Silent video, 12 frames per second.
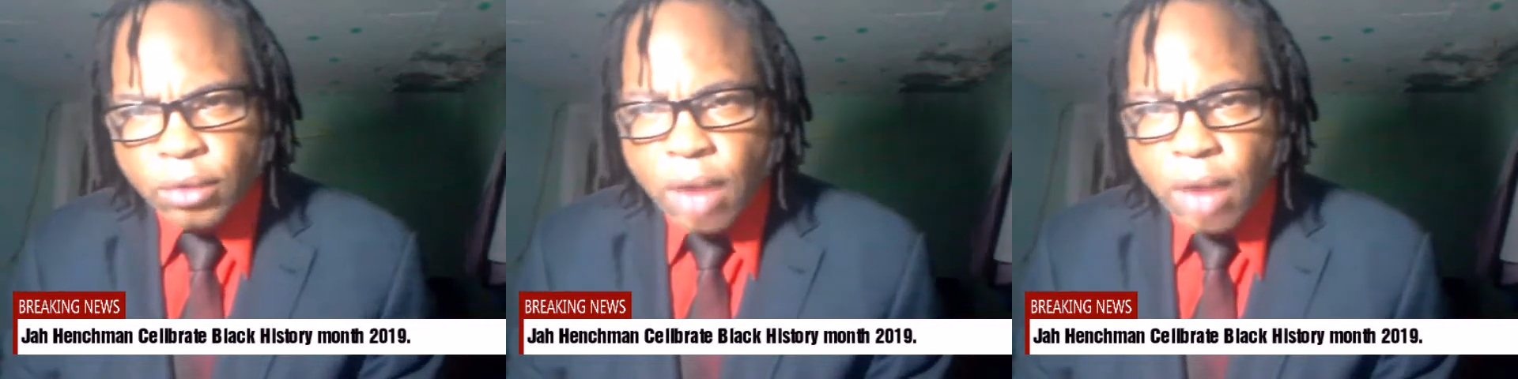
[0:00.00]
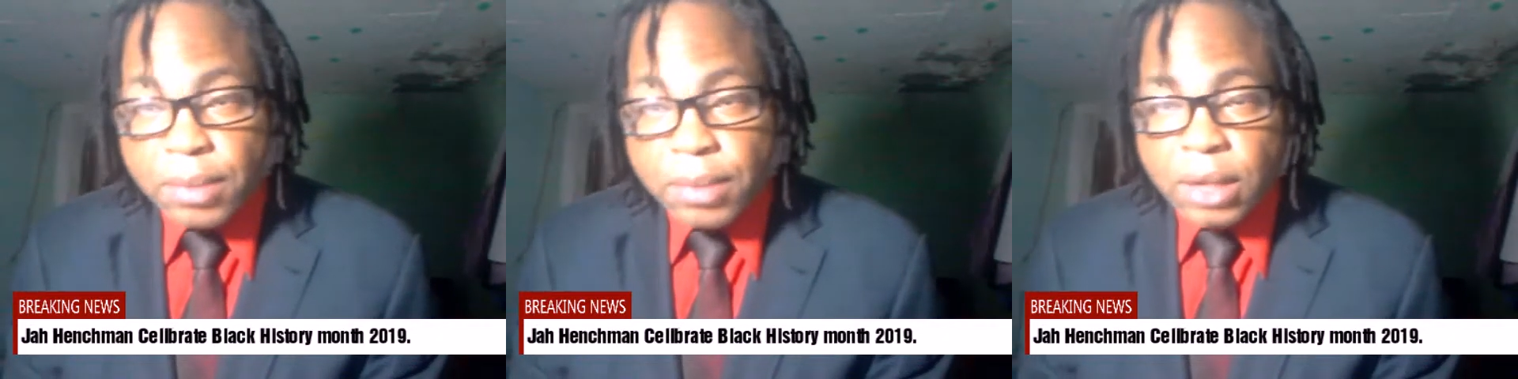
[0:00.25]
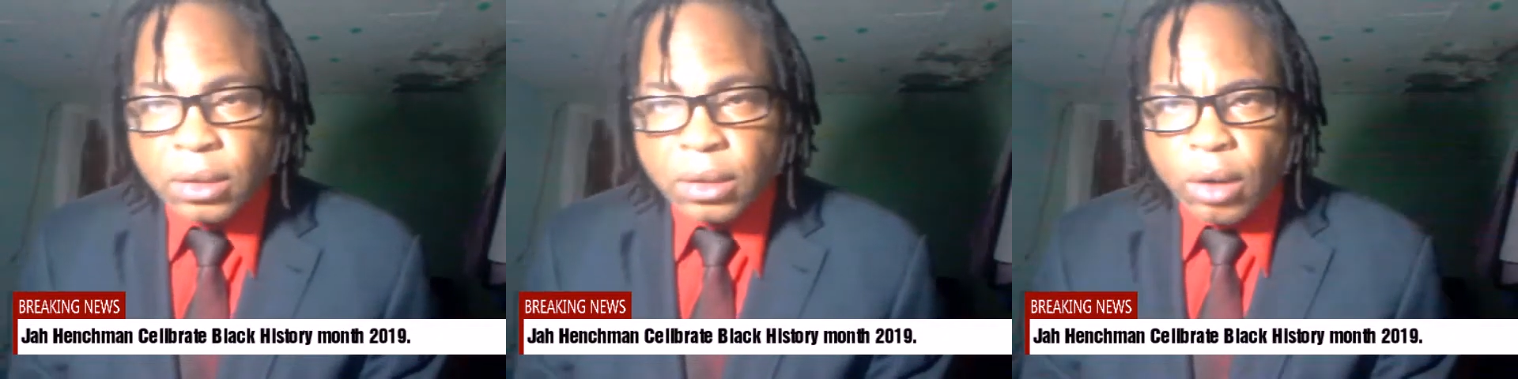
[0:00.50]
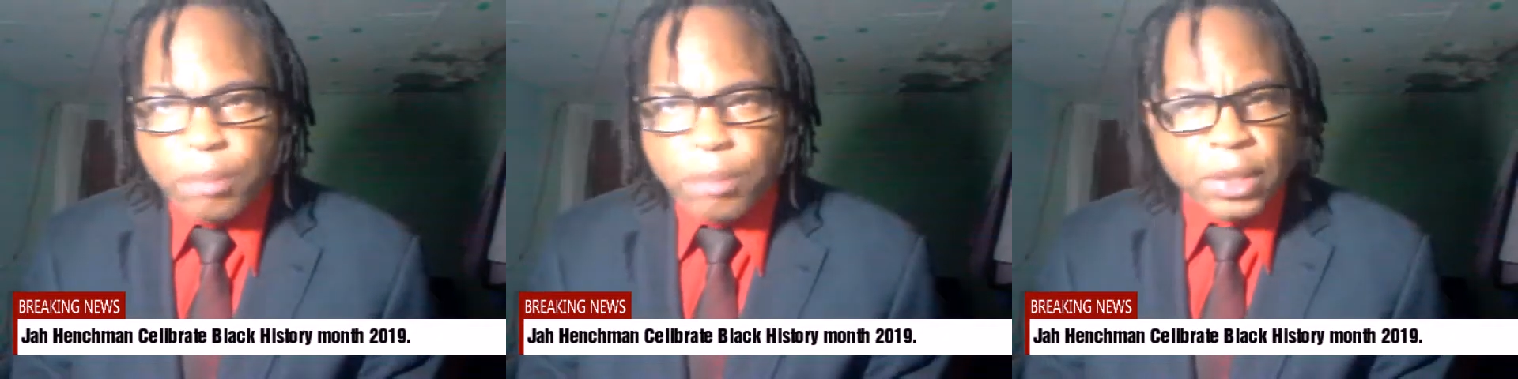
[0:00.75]

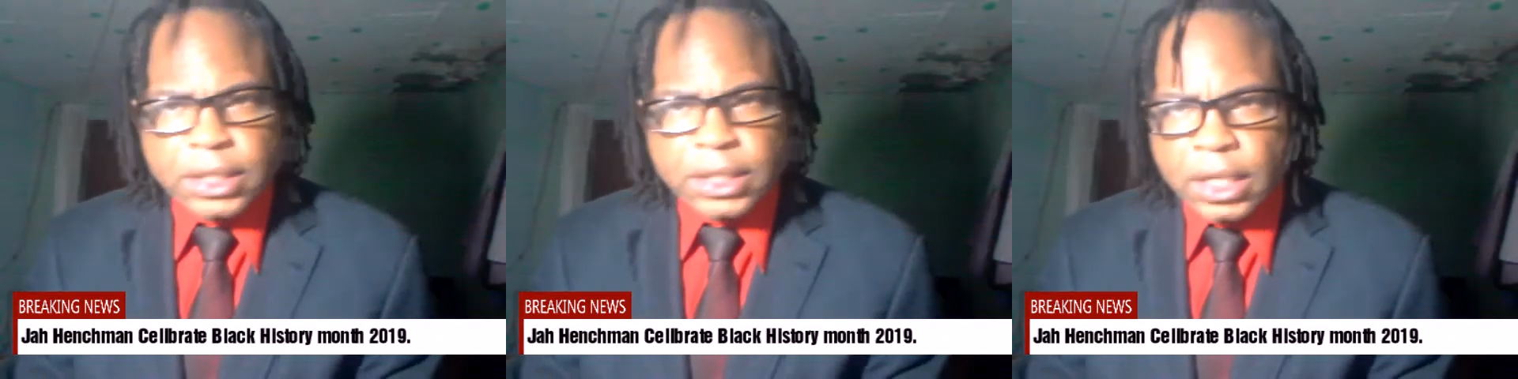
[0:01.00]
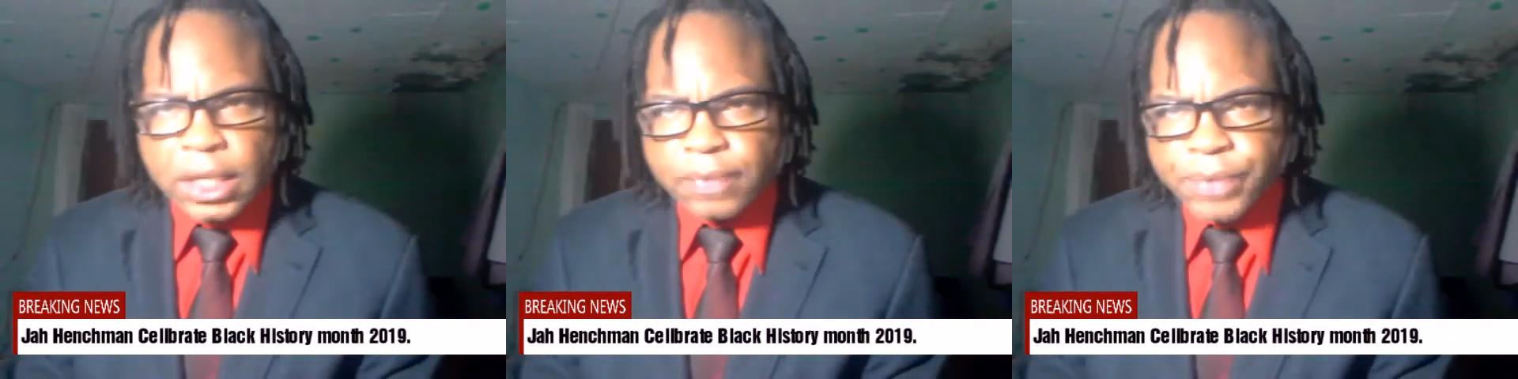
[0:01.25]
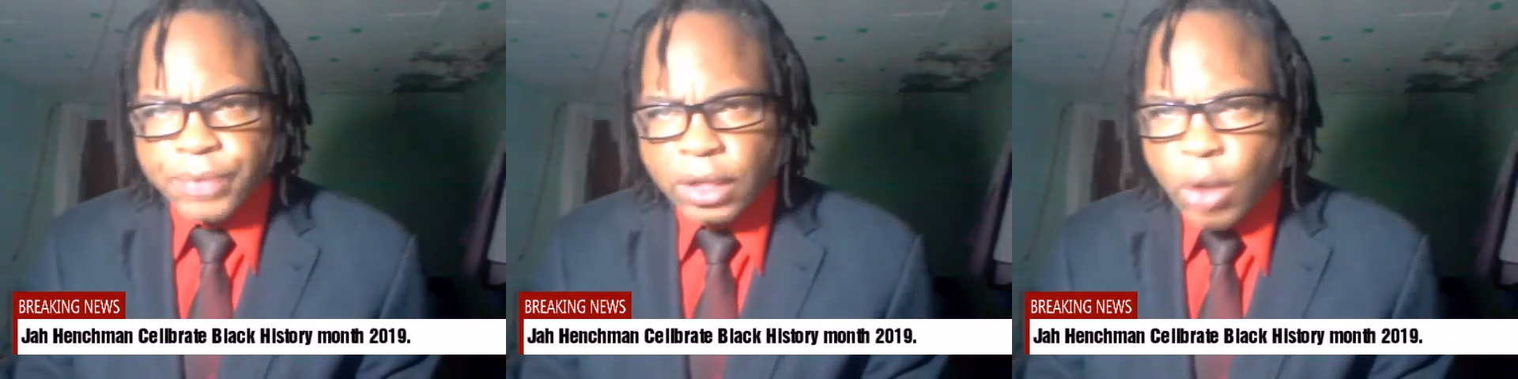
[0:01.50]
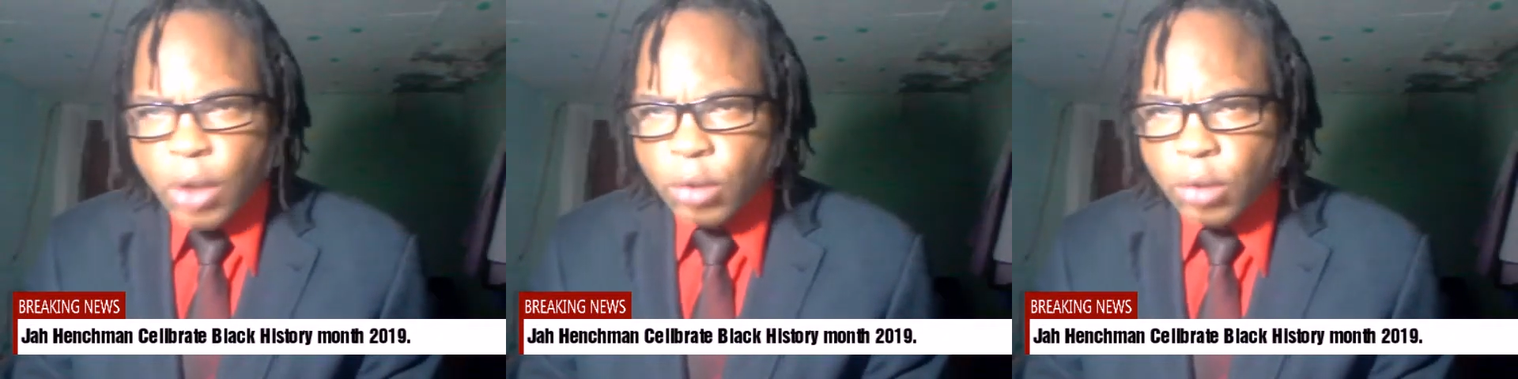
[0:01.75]
robbing, oppressing,
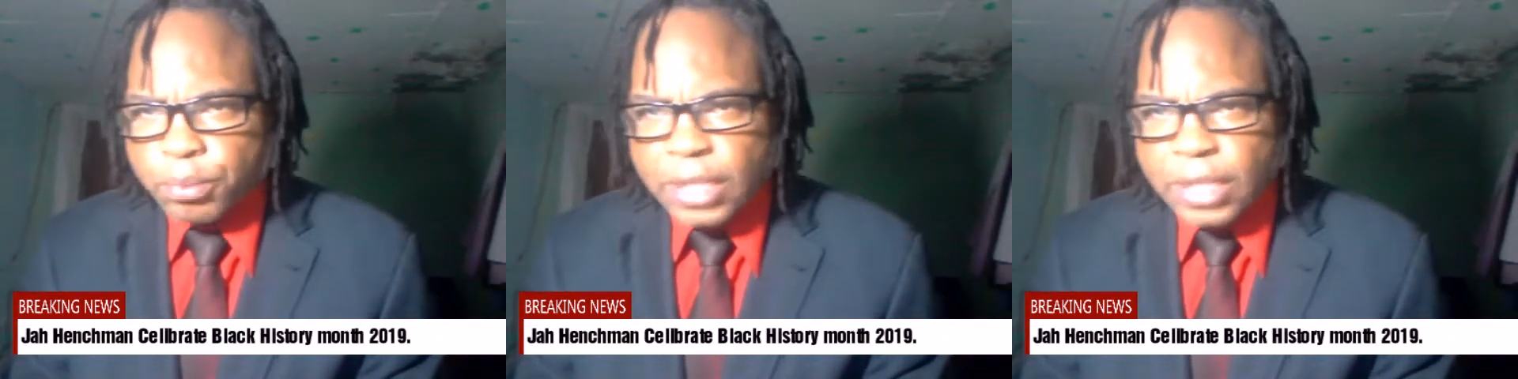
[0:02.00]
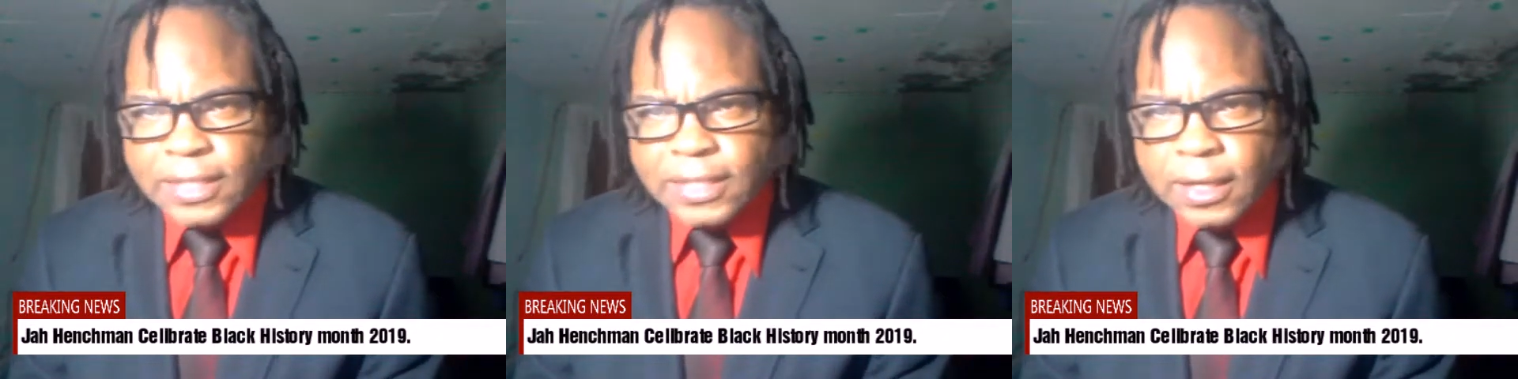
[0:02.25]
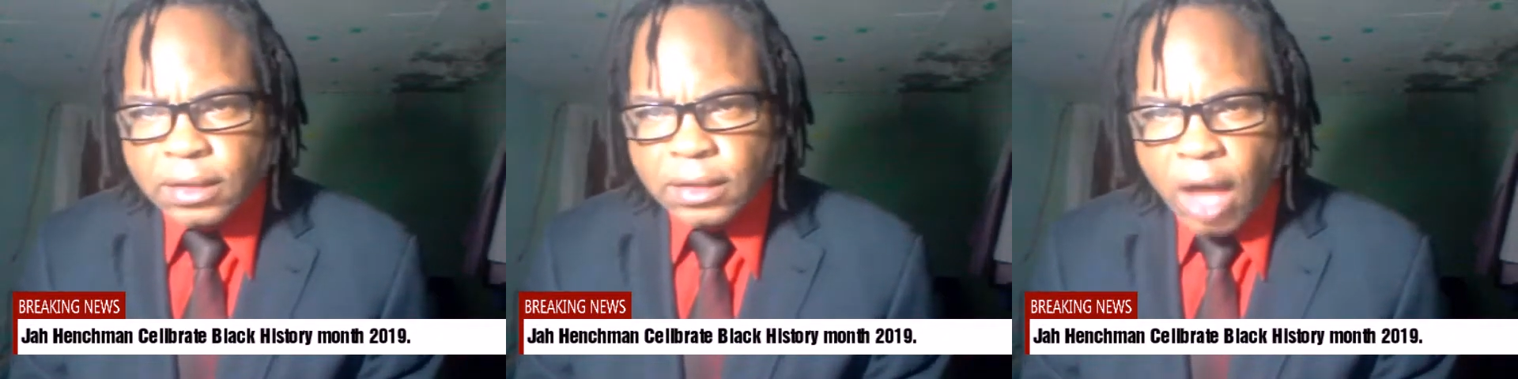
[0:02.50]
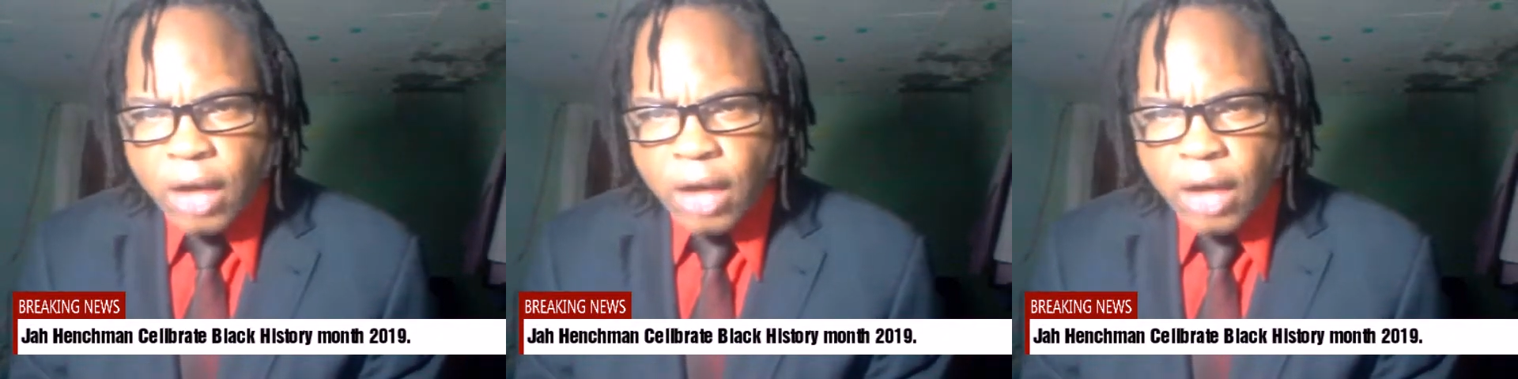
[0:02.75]
down pressing,